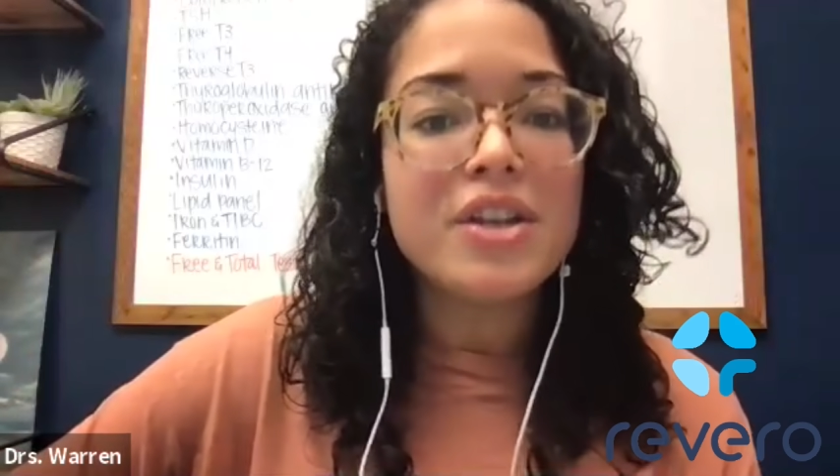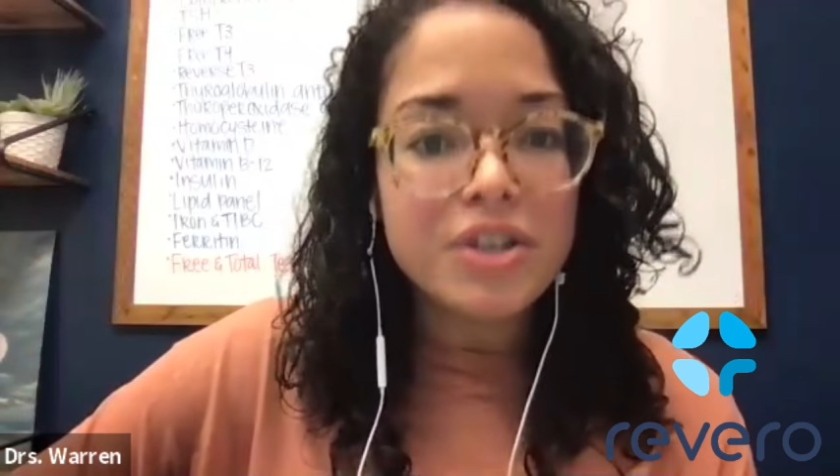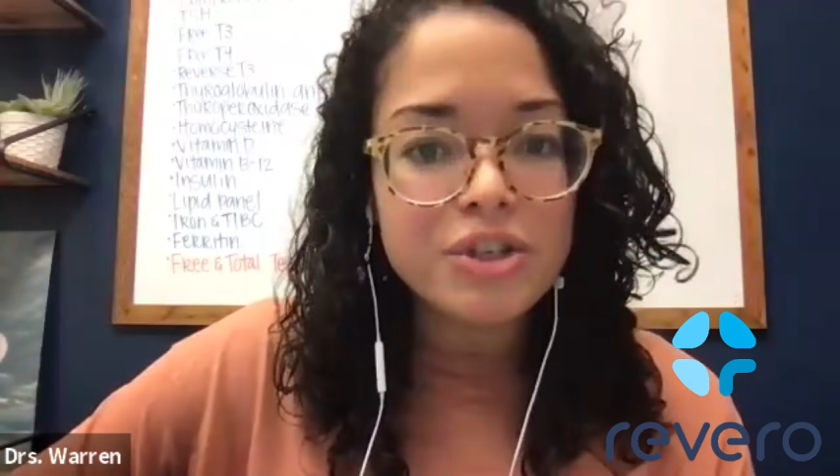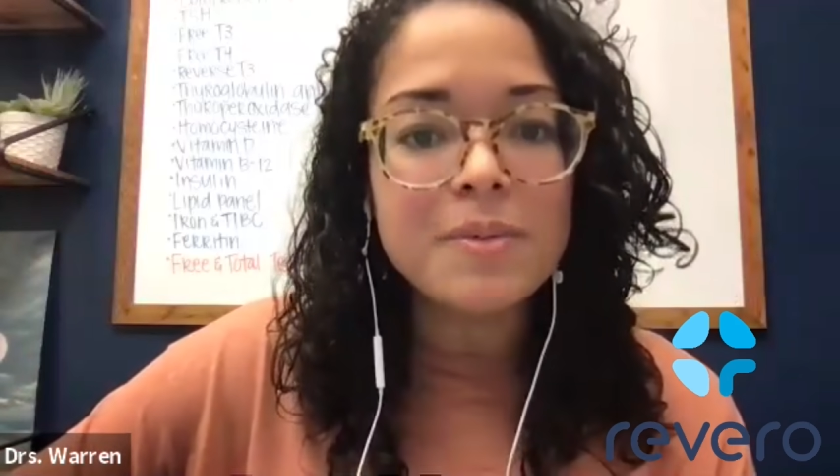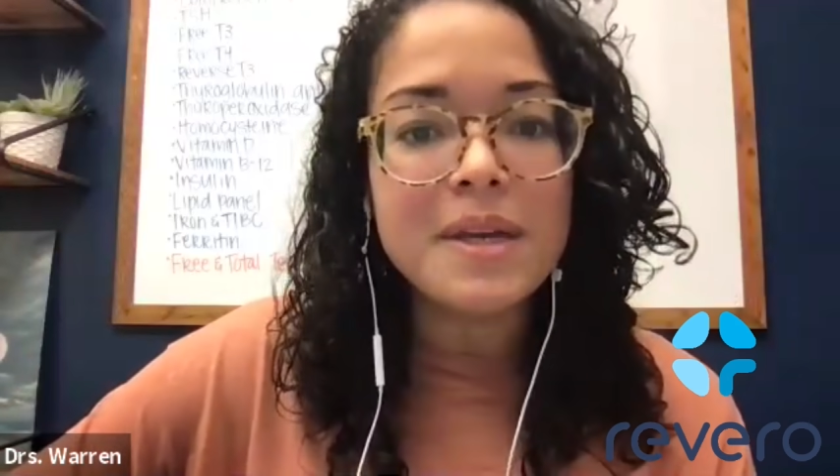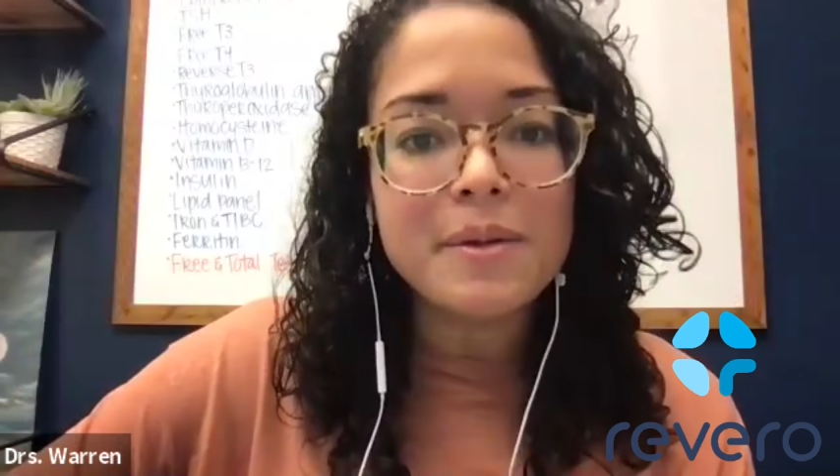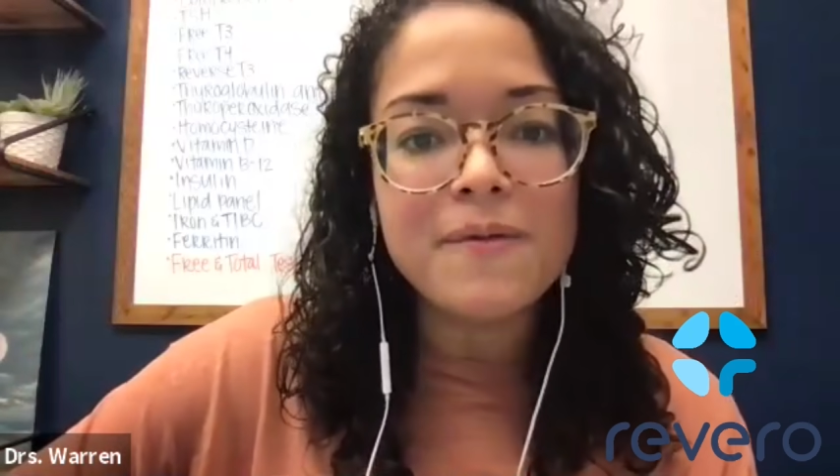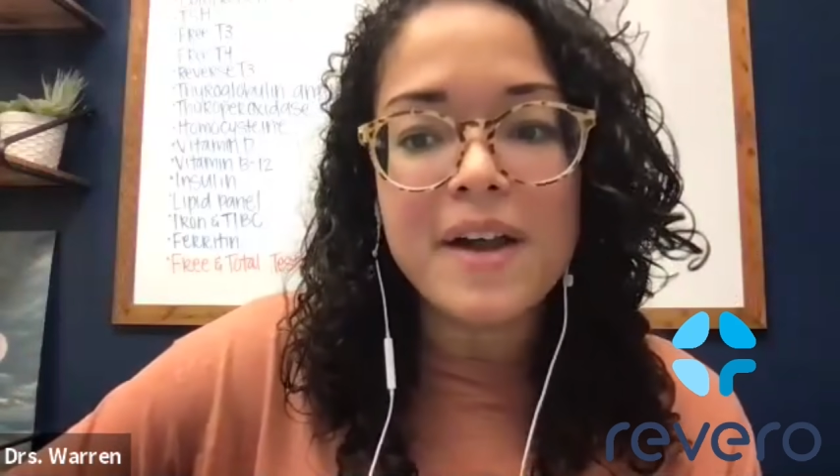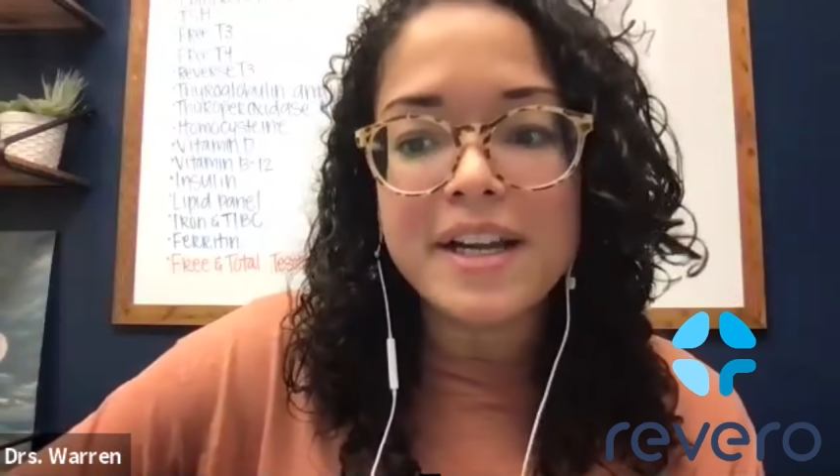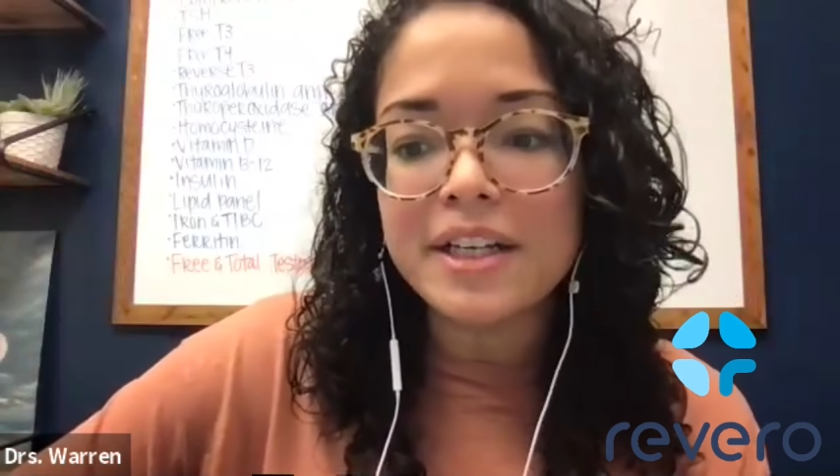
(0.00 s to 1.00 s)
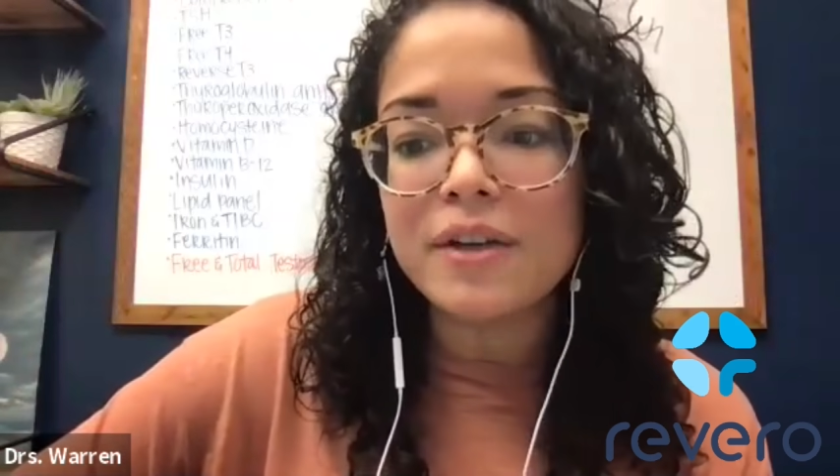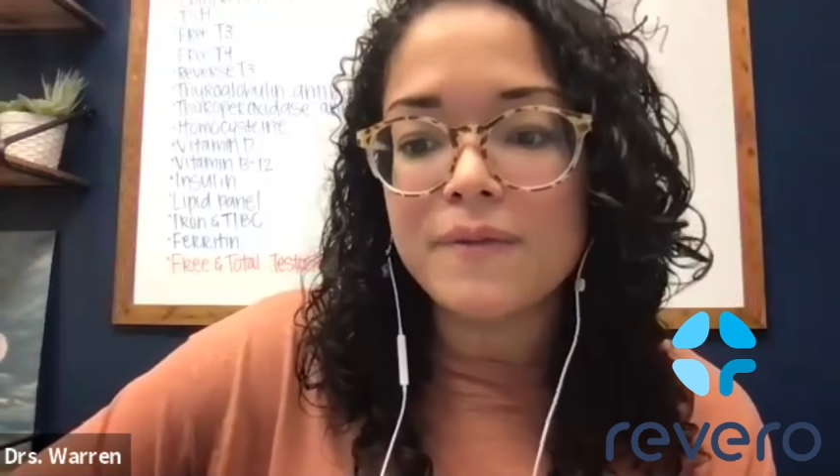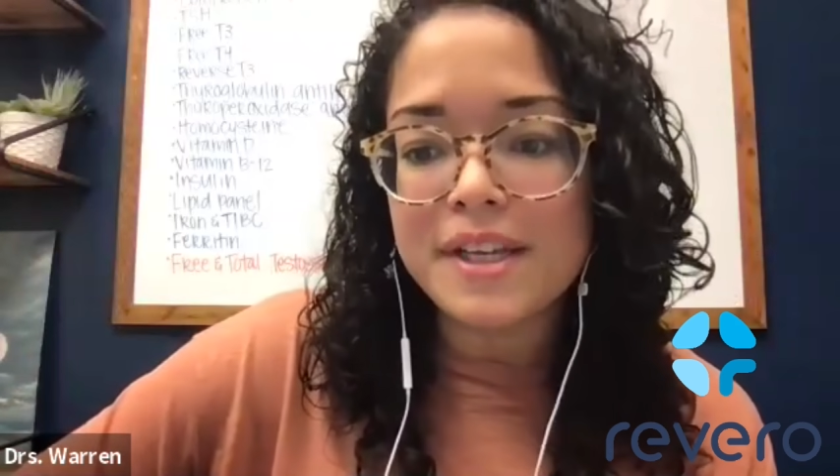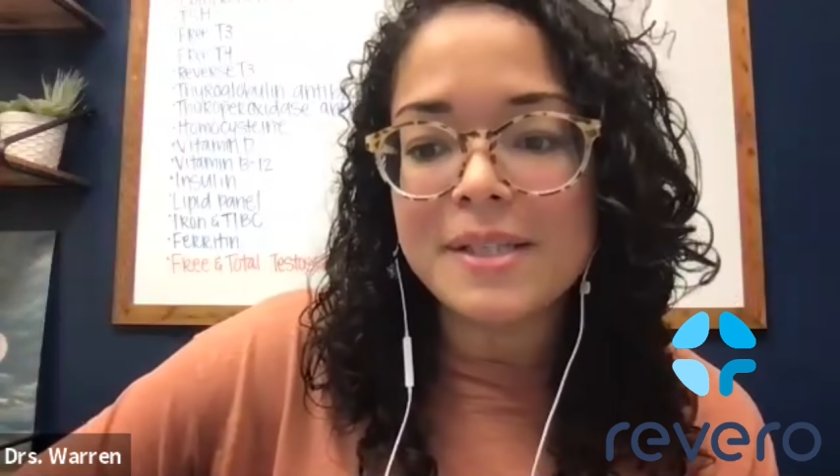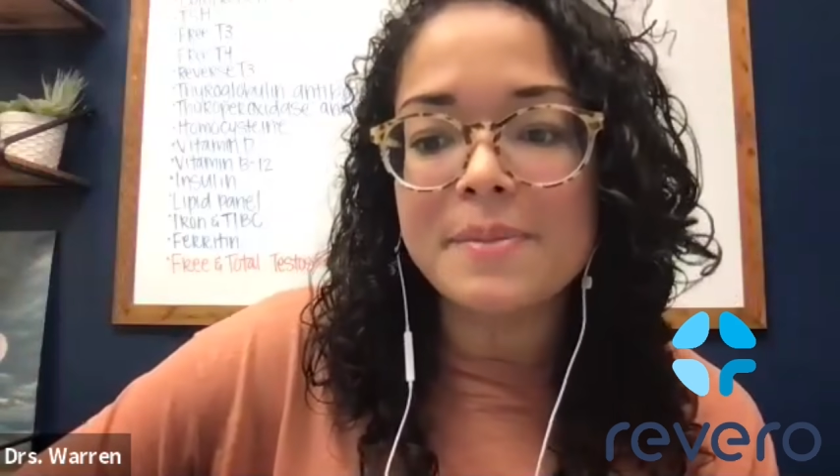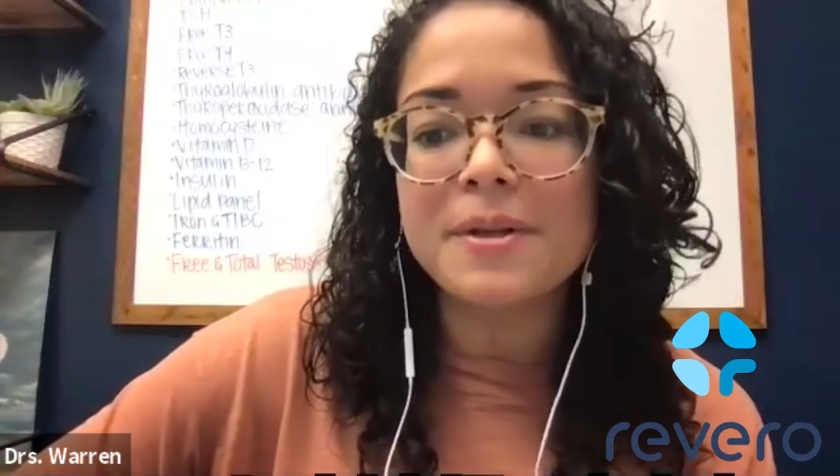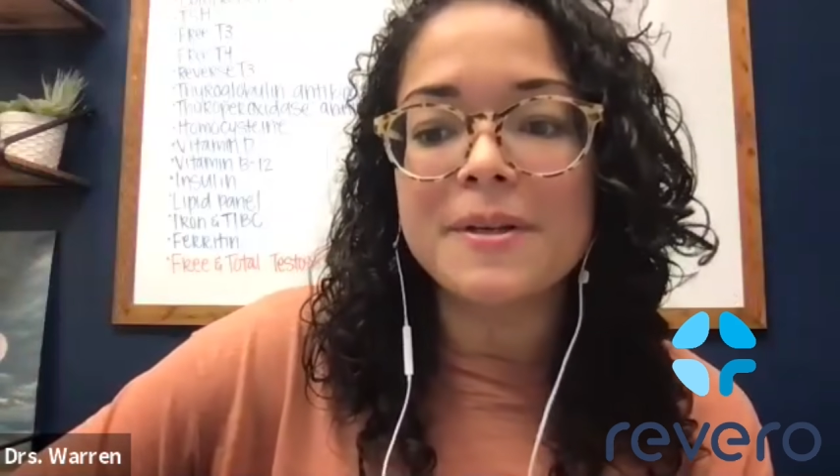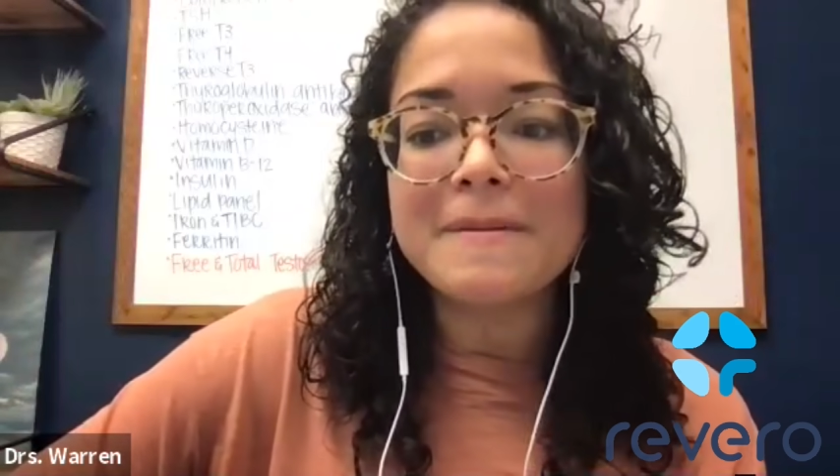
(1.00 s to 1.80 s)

You should be able to find it on Facebook.